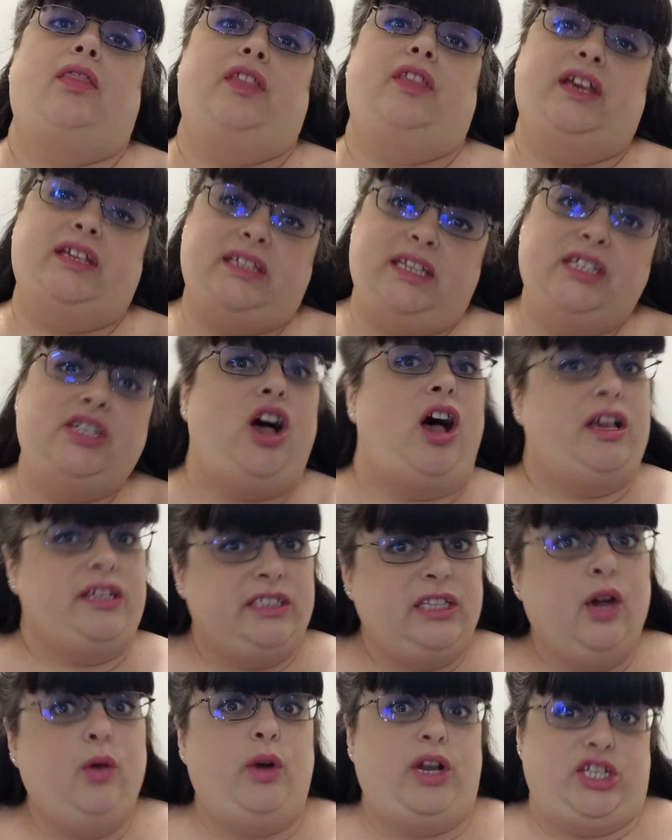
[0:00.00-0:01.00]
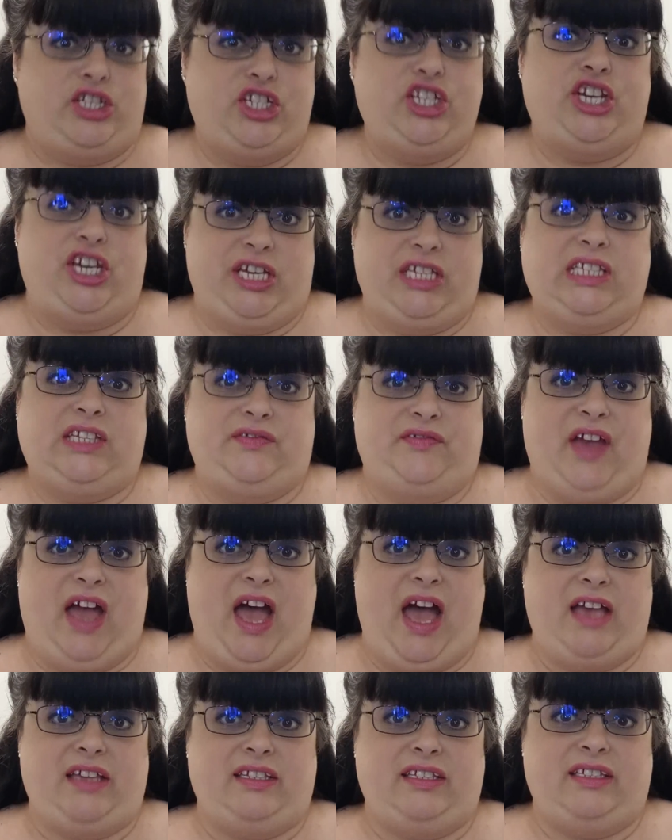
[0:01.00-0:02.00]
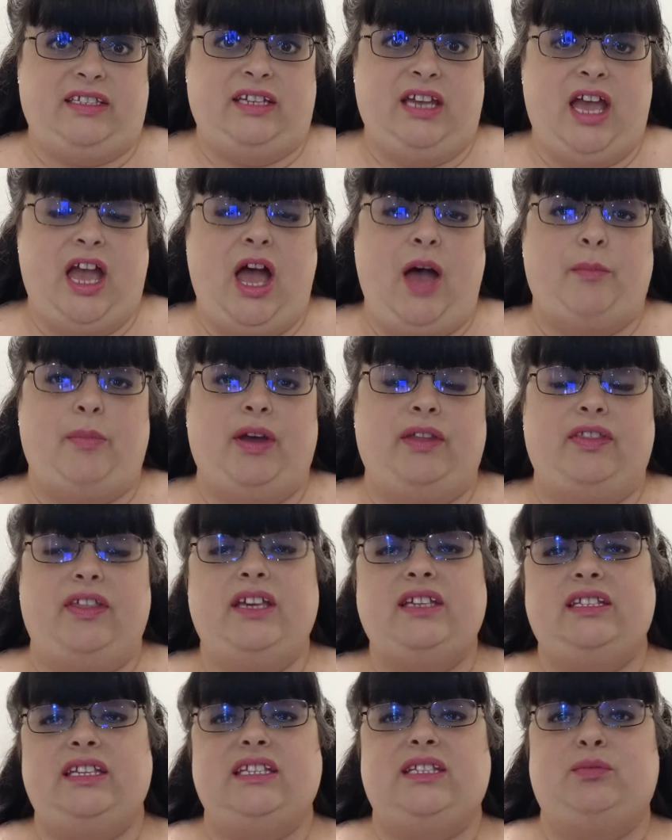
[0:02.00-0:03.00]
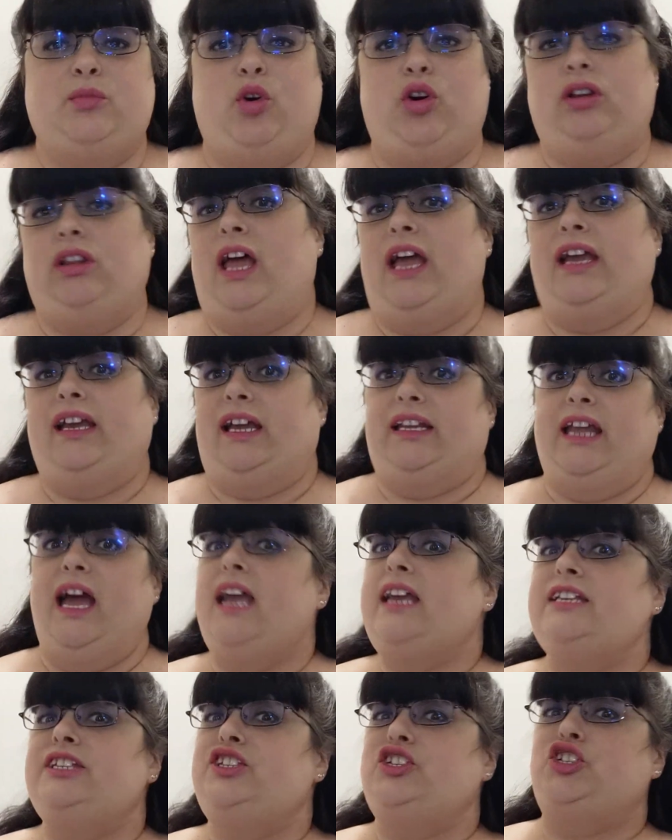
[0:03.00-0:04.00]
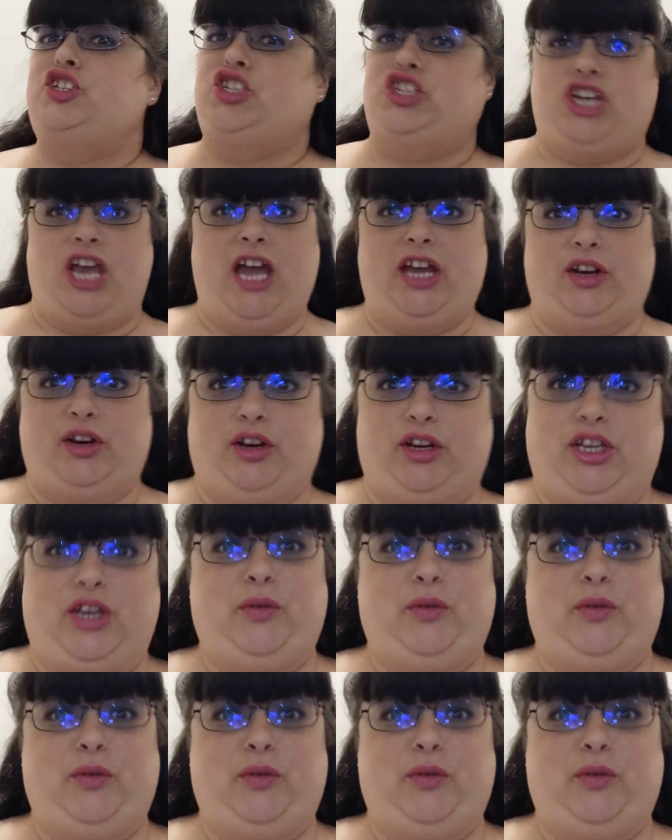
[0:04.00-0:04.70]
This is also a cheese fest, but this is more like a nice cheddar.